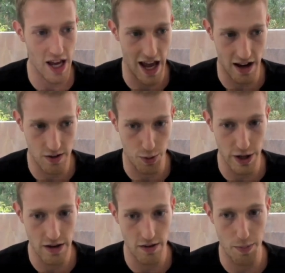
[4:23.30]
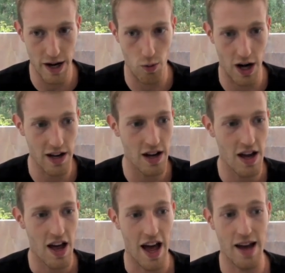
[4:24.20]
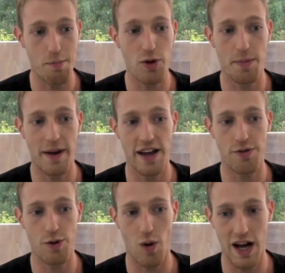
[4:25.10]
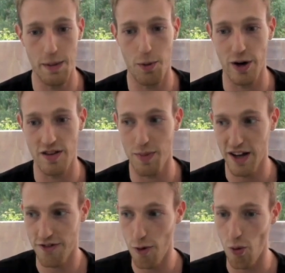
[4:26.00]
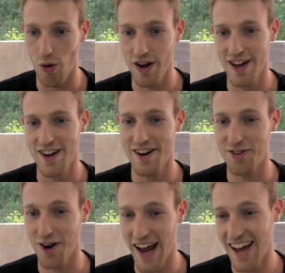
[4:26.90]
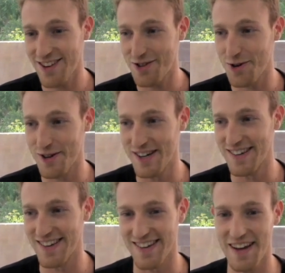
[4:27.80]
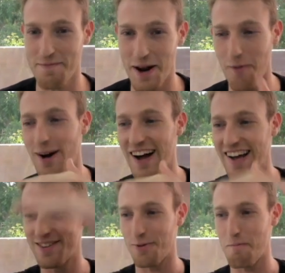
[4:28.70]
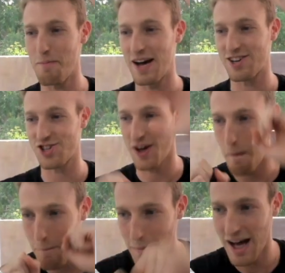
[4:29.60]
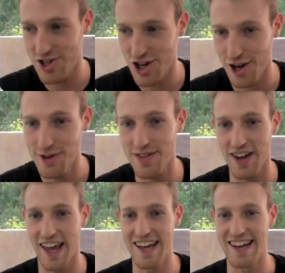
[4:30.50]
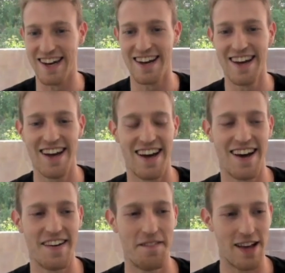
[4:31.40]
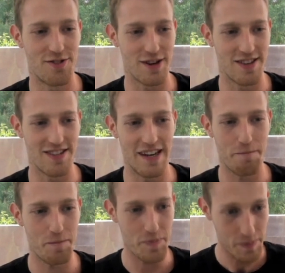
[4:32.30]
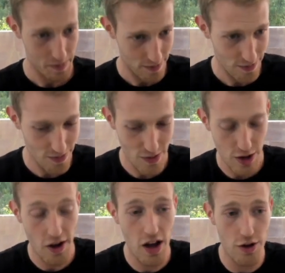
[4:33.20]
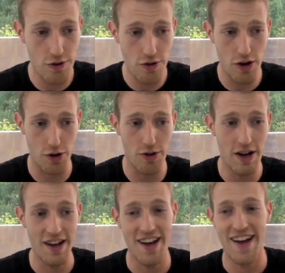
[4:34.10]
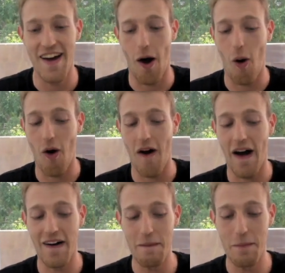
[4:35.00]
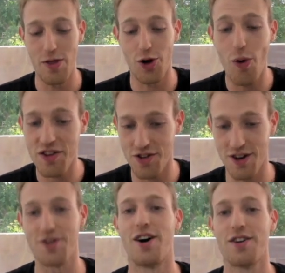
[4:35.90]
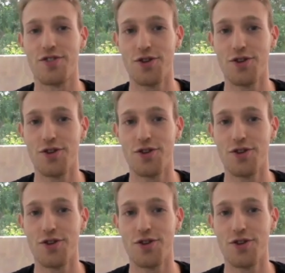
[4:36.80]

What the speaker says: x point by 1 and multiply every y point by 4. Right? So our x coordinate is the same, but our y is much, much closer in, as you can see. So the question I would ask you,